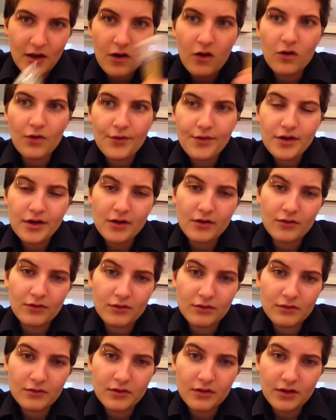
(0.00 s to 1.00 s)
Also,
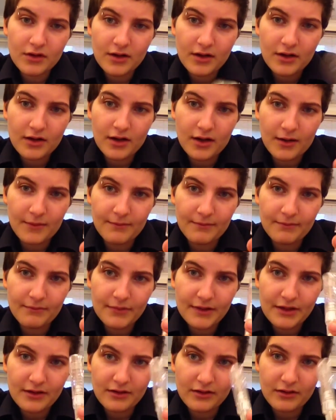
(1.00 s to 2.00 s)

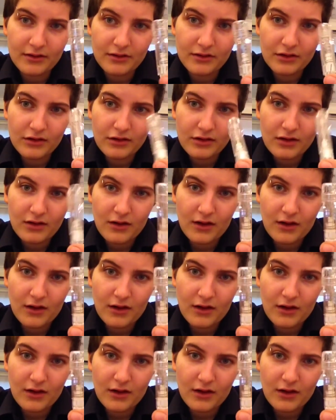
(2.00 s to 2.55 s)
because